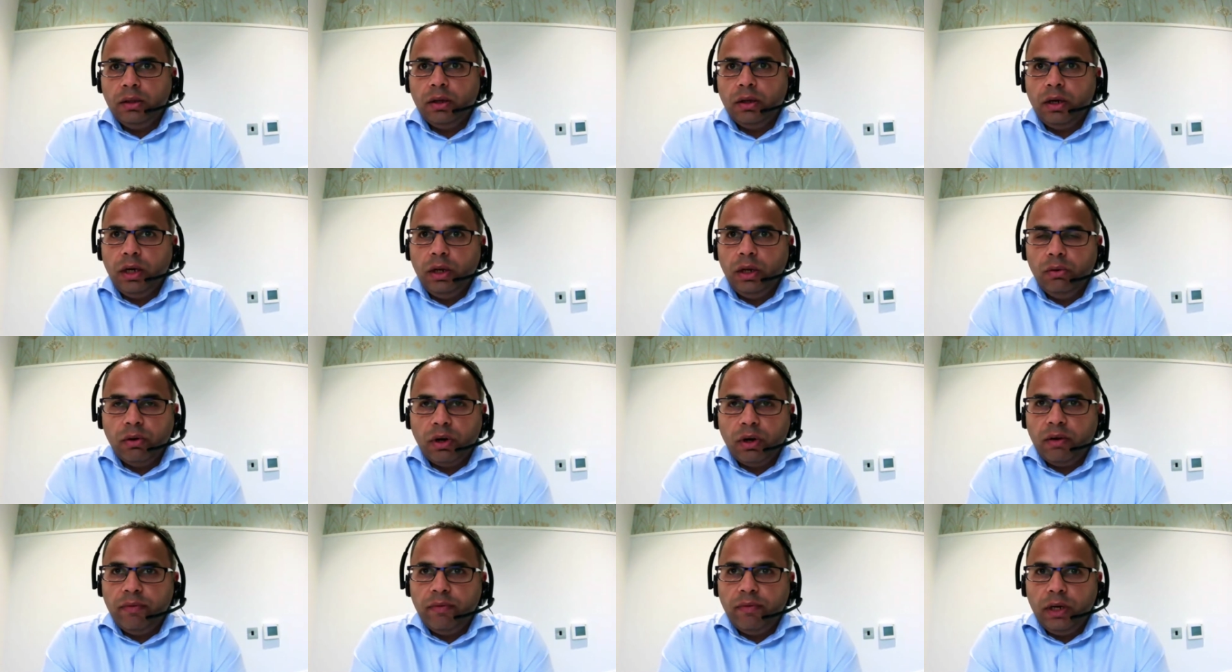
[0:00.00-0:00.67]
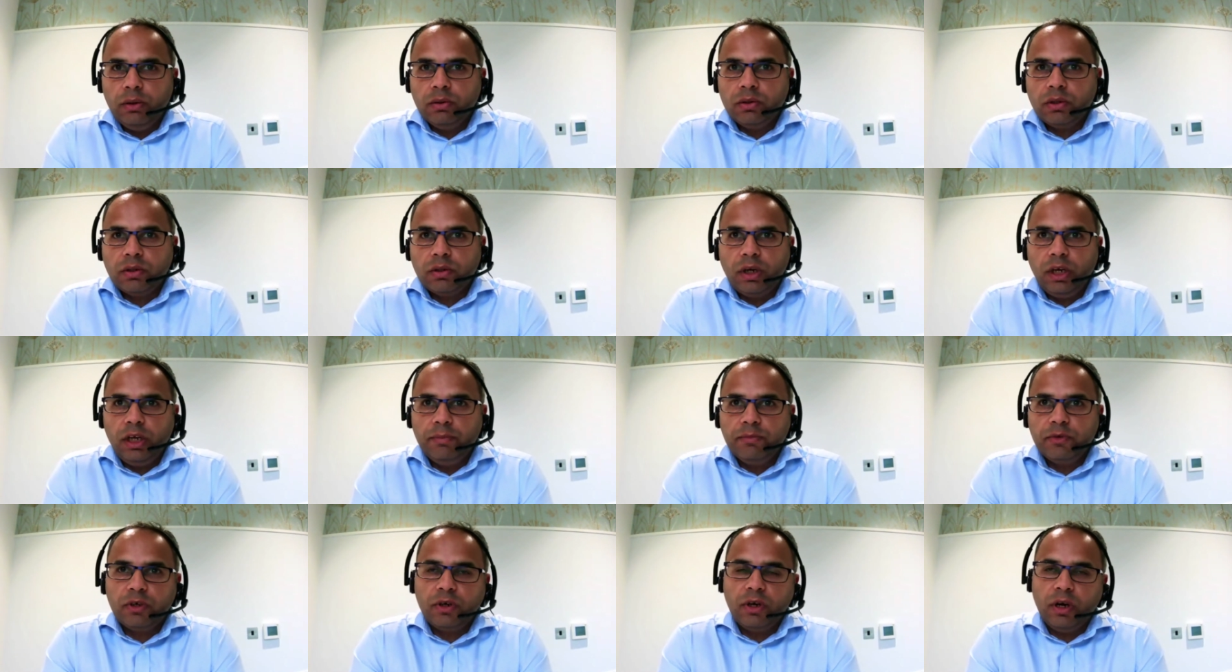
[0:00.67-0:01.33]
the new revenue
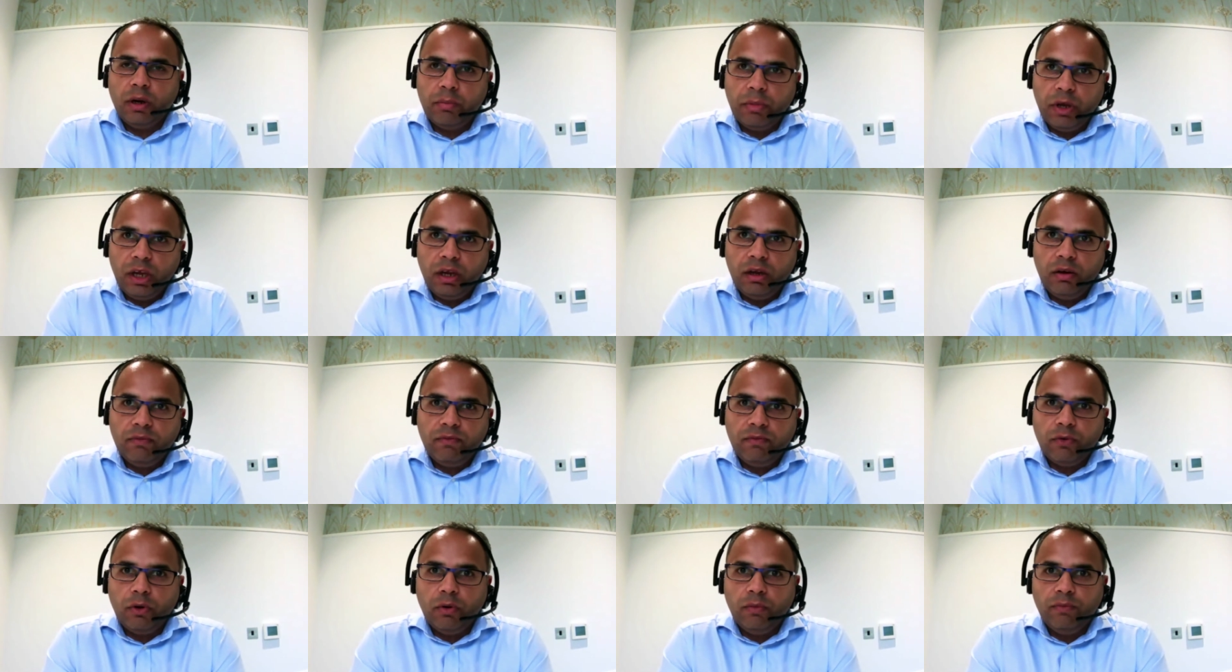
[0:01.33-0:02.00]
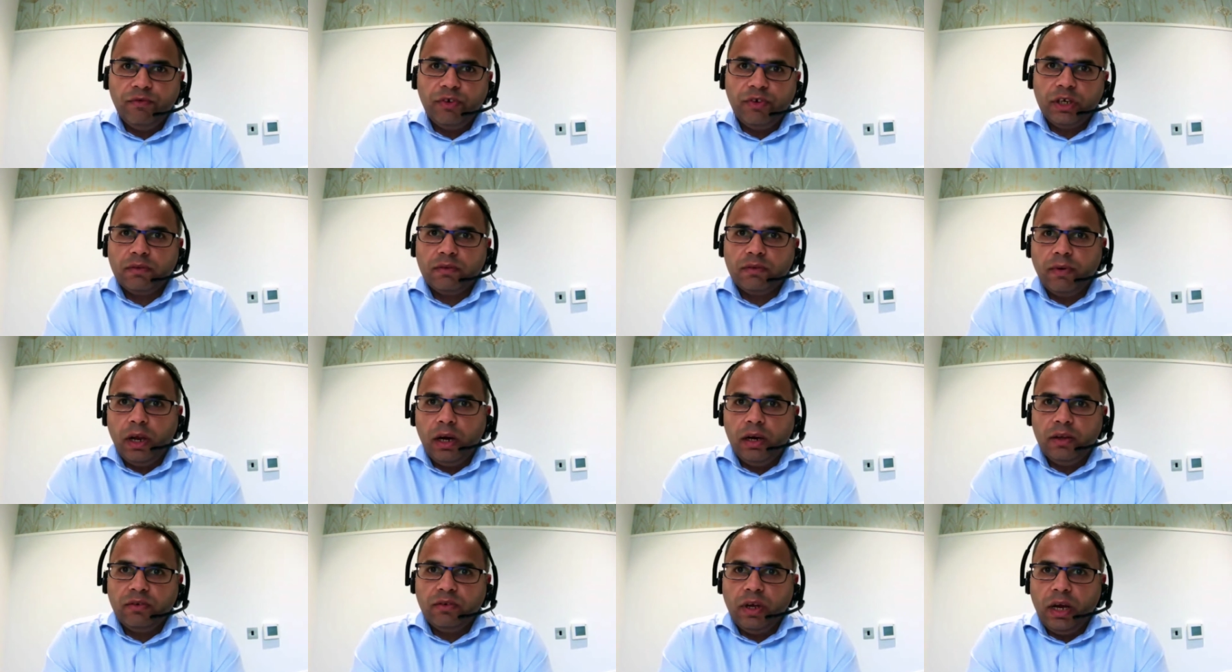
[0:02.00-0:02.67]
streams coming from fixed
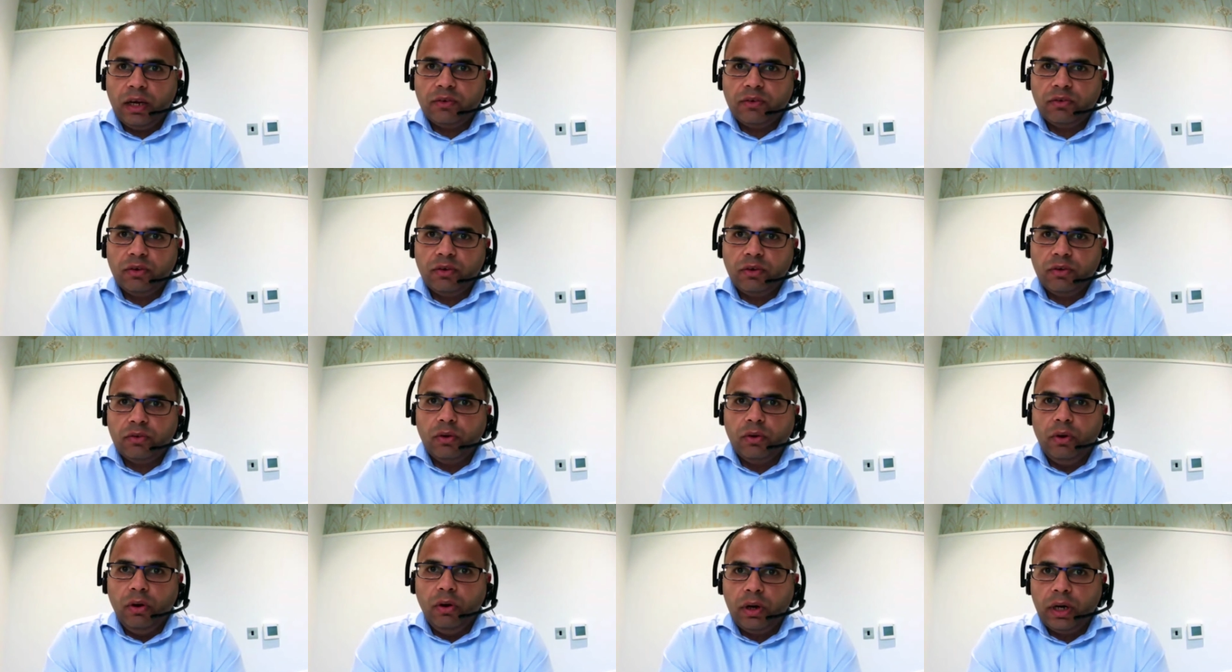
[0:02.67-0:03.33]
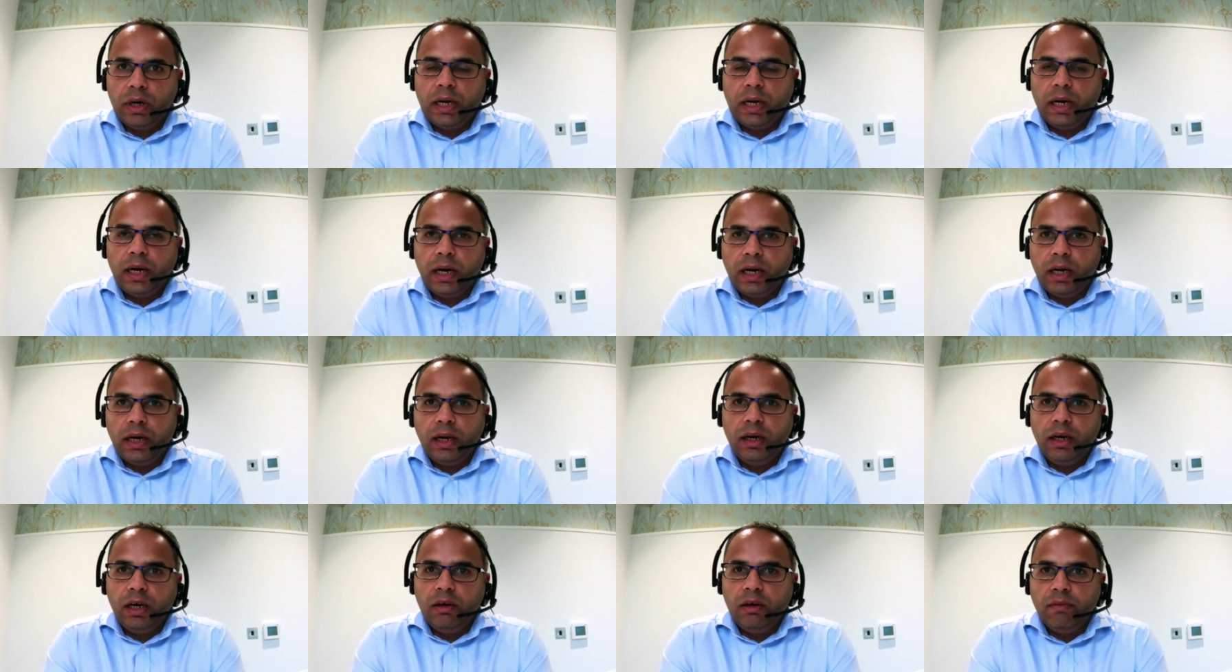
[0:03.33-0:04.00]
wireless access or
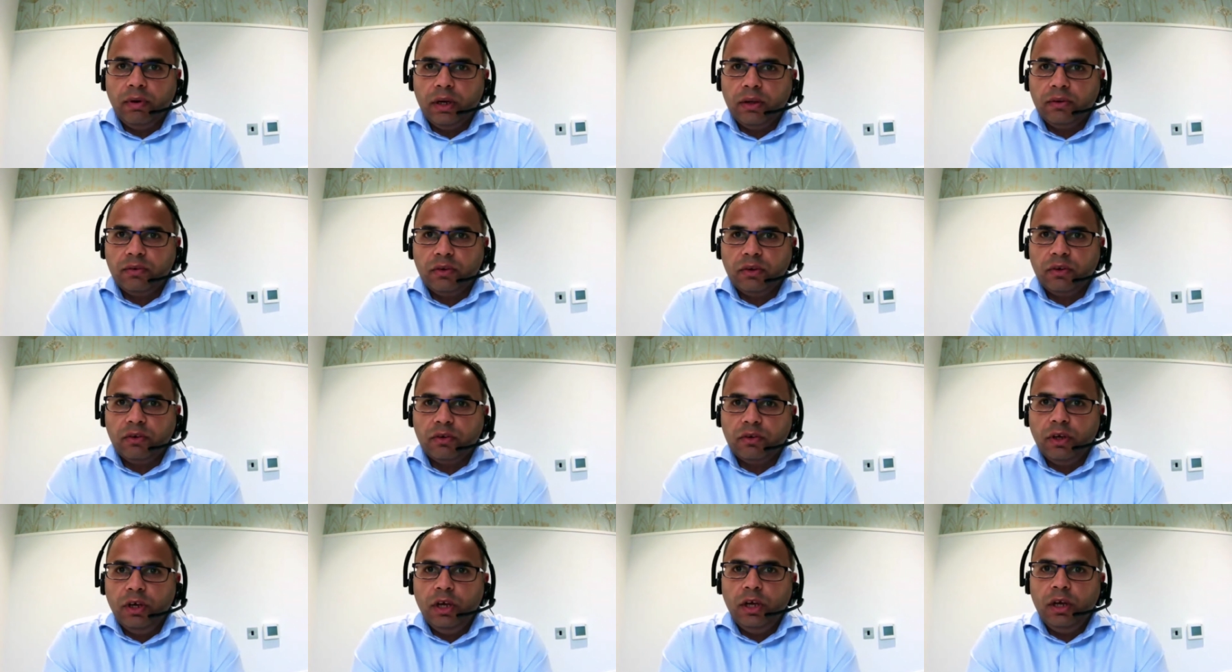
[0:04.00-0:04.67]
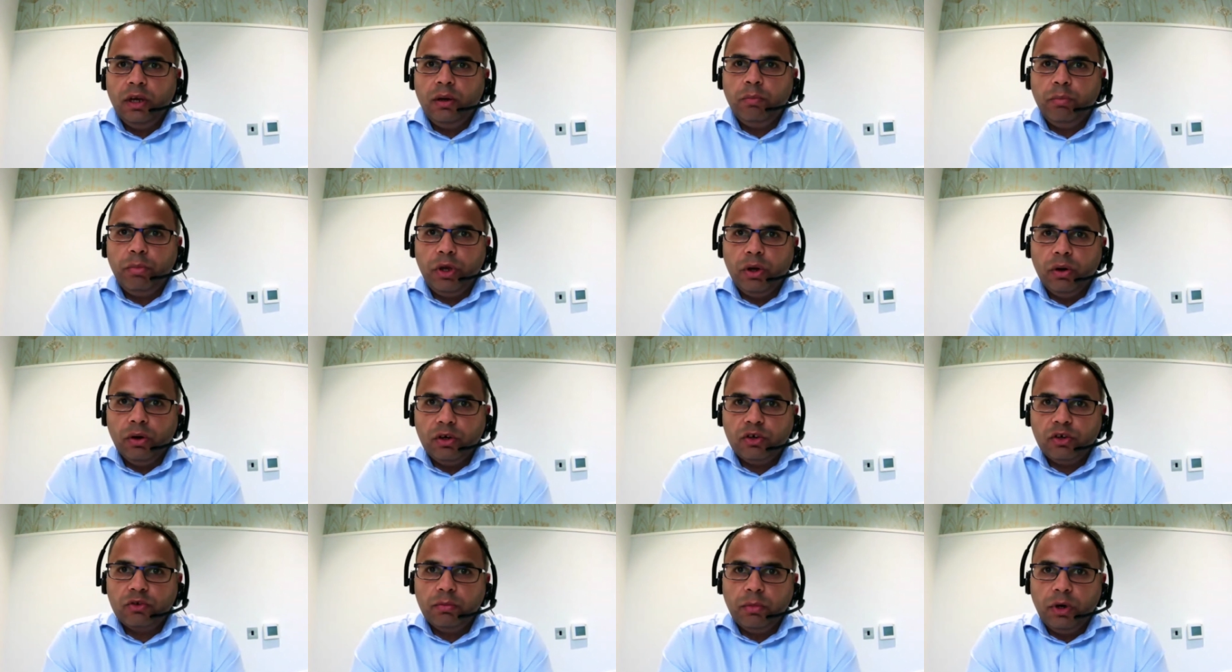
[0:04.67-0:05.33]
connecting devices
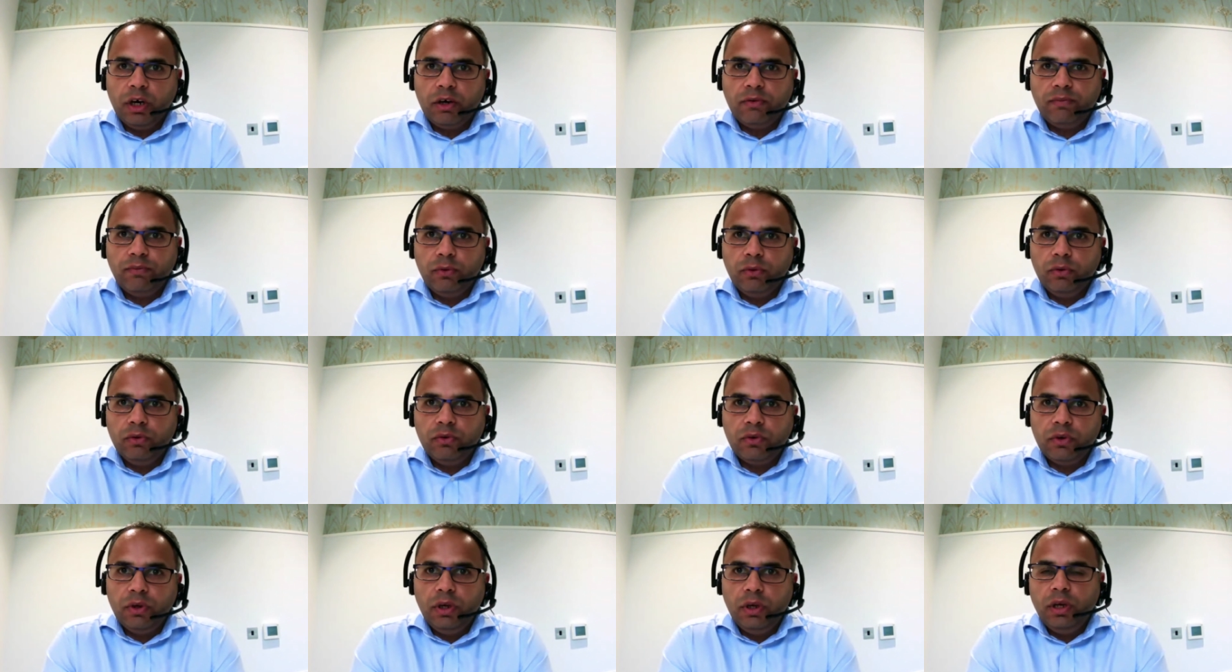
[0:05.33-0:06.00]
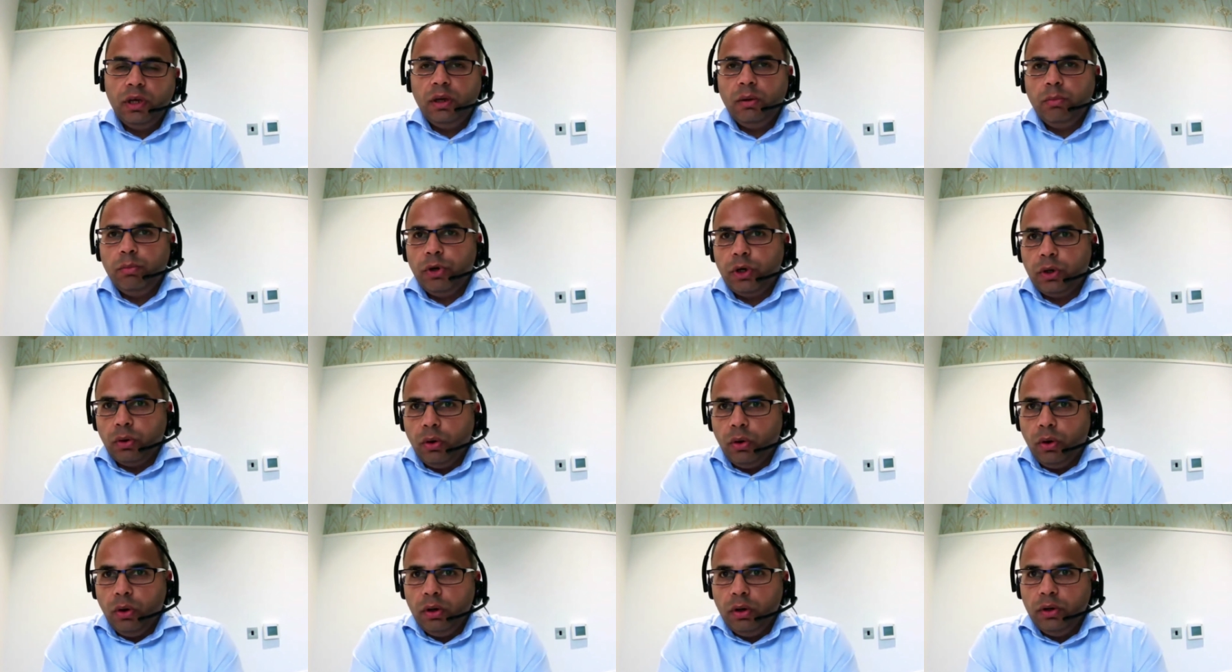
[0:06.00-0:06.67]
beyond smartphones, but
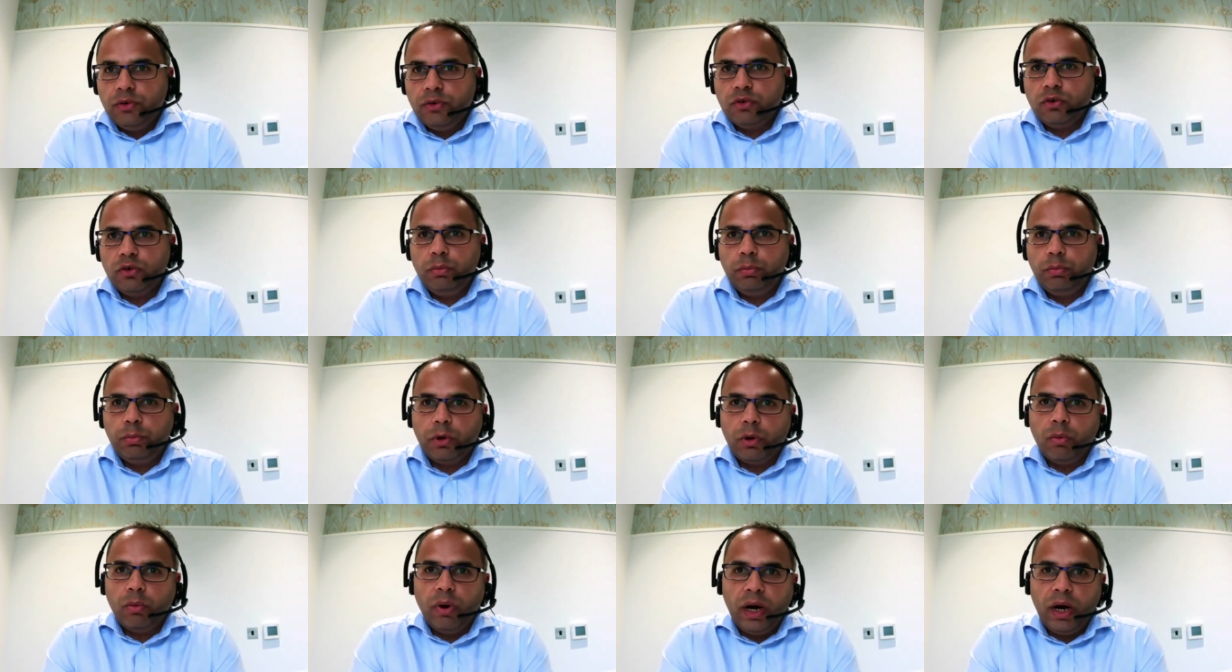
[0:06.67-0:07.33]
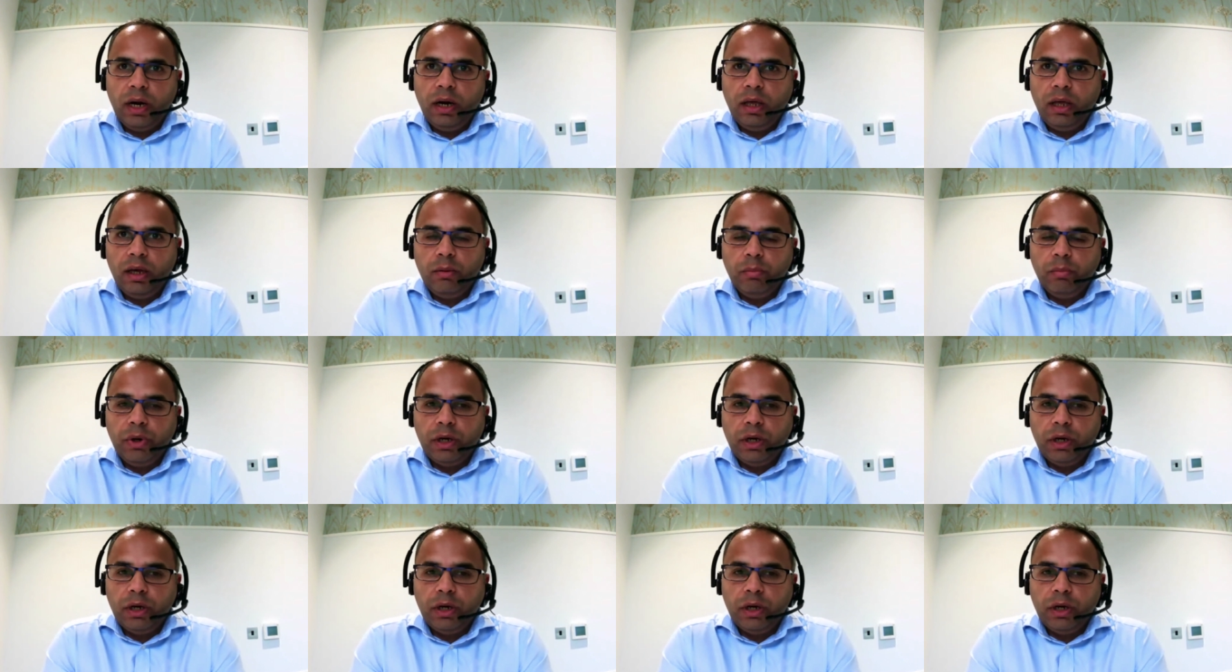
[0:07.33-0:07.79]
also providing